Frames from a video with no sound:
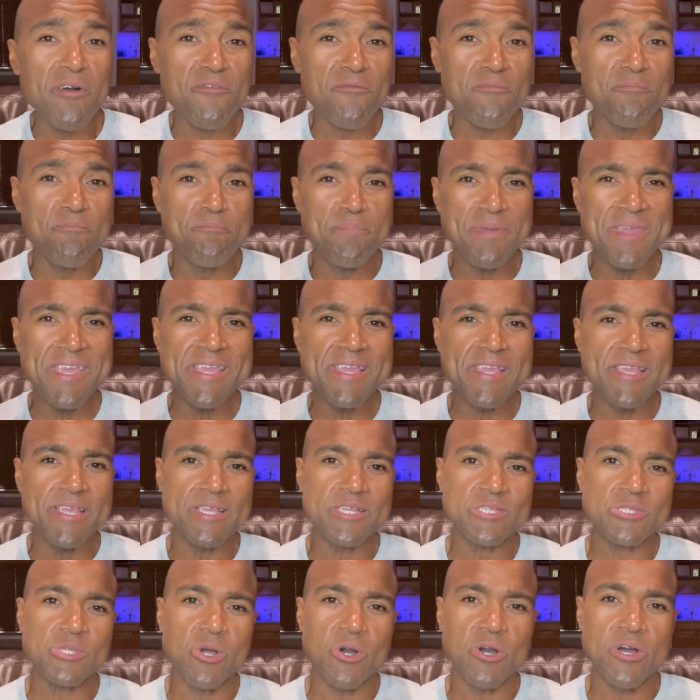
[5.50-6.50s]
of
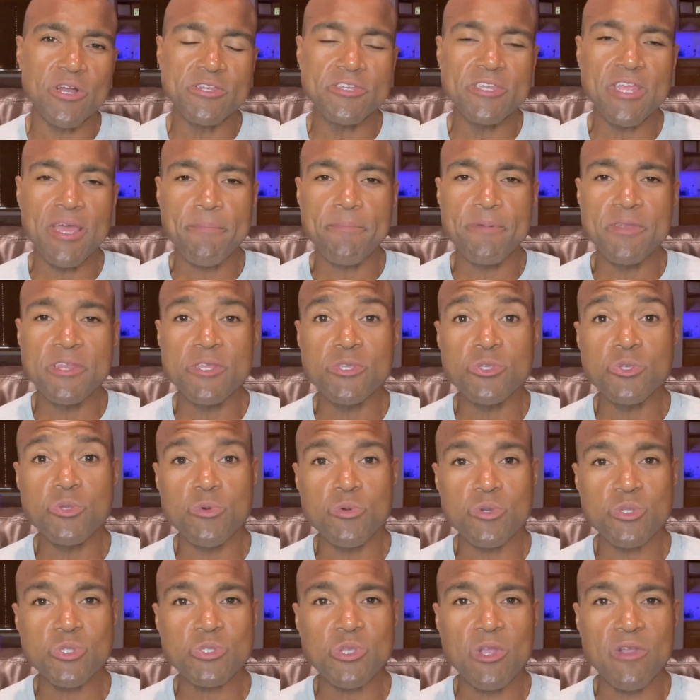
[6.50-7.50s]
bees on deputies who
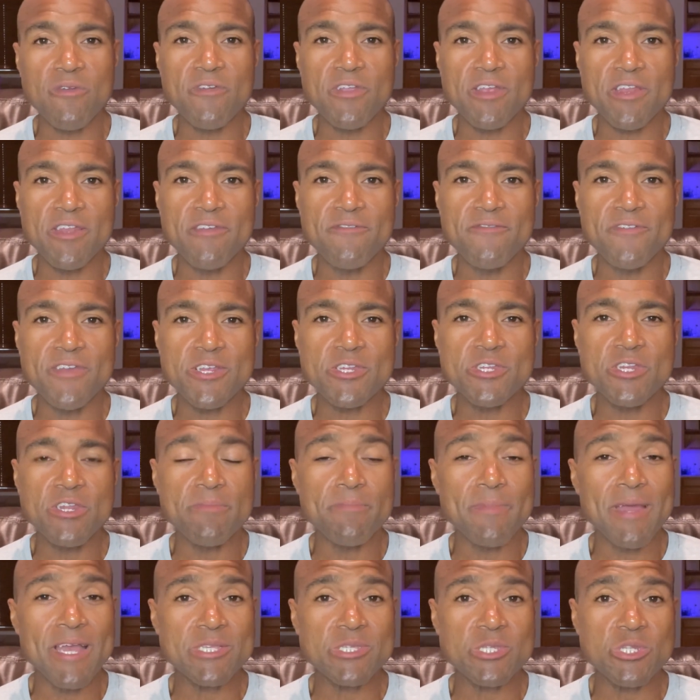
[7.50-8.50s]
were serving an eviction
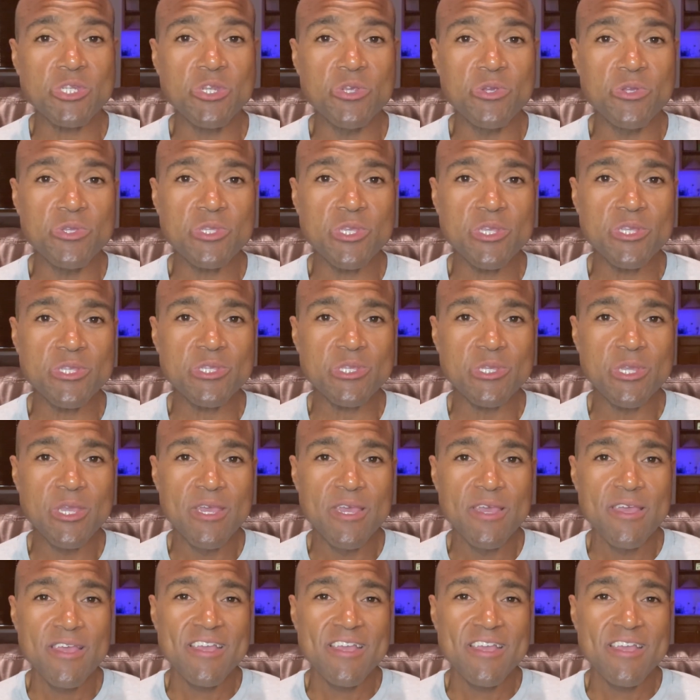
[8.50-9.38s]
in Massachusetts,